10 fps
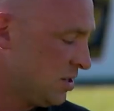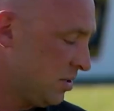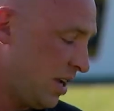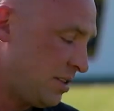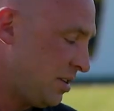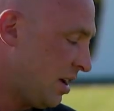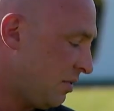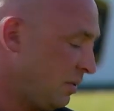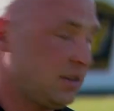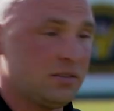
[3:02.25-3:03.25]
So at
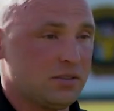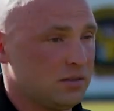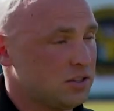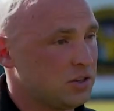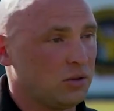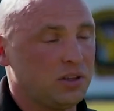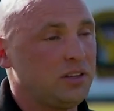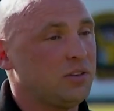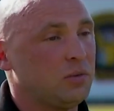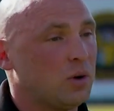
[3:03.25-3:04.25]
ATF, we
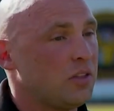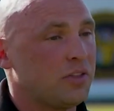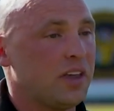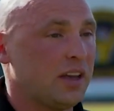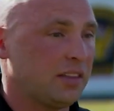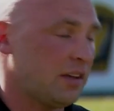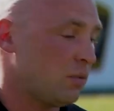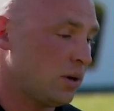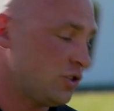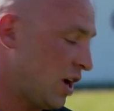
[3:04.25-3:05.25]
solely do one thing. They have
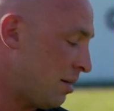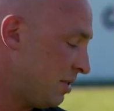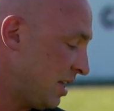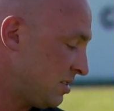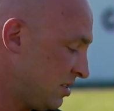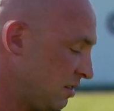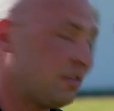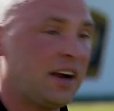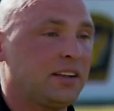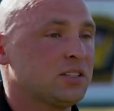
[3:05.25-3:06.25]
one job, and that's to
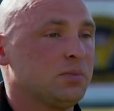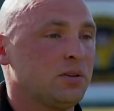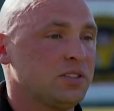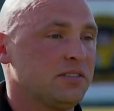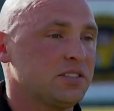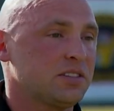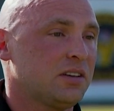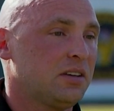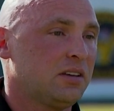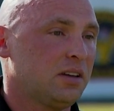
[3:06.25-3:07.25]
find explosives.
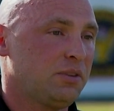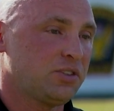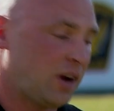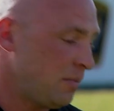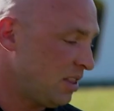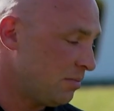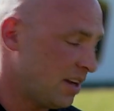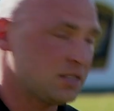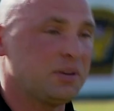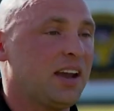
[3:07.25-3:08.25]
And we try and be the
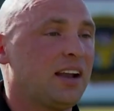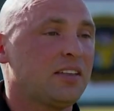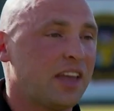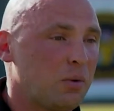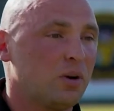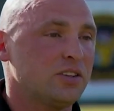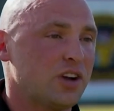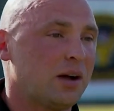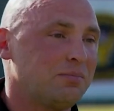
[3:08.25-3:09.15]
best we can at that one job.